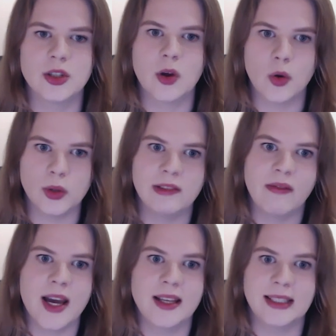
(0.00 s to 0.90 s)
only
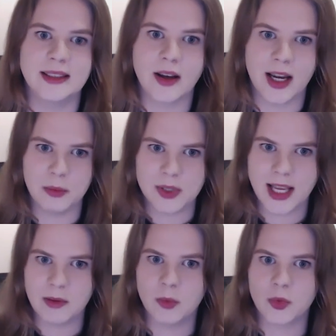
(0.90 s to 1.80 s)
via the type
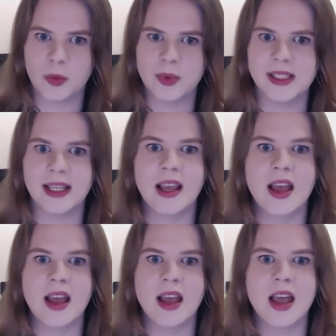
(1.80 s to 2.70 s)
name property.
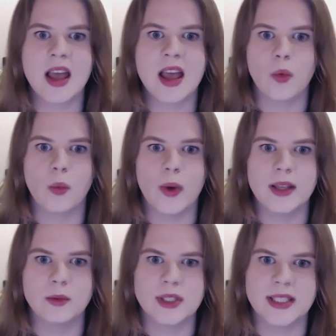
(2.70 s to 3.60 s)
So
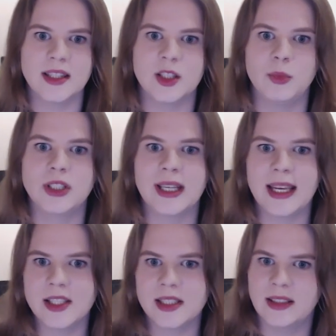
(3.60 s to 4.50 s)
when we send a
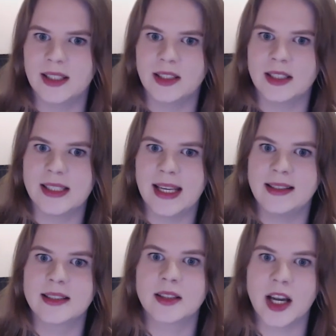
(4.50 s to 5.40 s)
mutation that
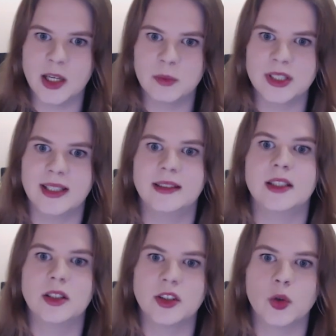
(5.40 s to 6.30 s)
contains types that
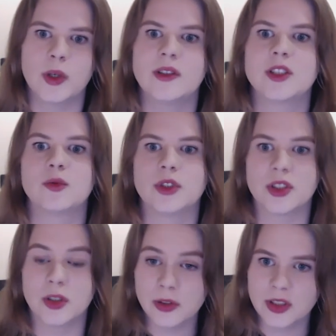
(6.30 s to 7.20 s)
another query's
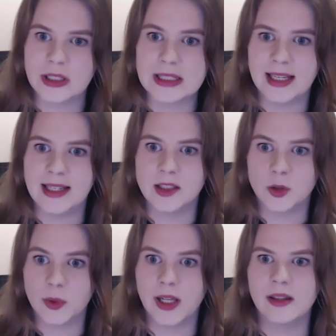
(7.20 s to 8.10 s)
results contains as
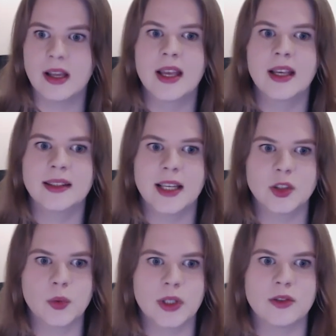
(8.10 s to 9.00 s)
well, that
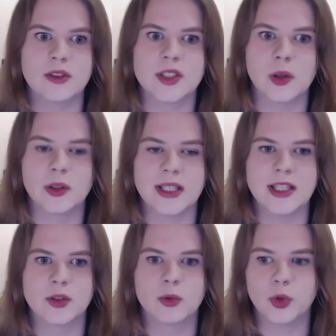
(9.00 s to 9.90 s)
query result
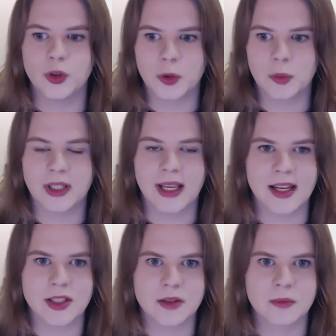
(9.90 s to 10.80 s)
is removed from the
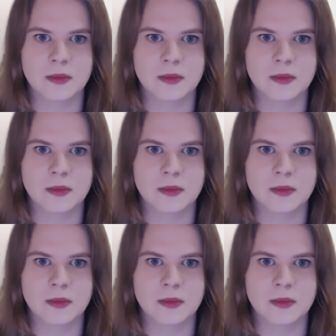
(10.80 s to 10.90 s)
cache.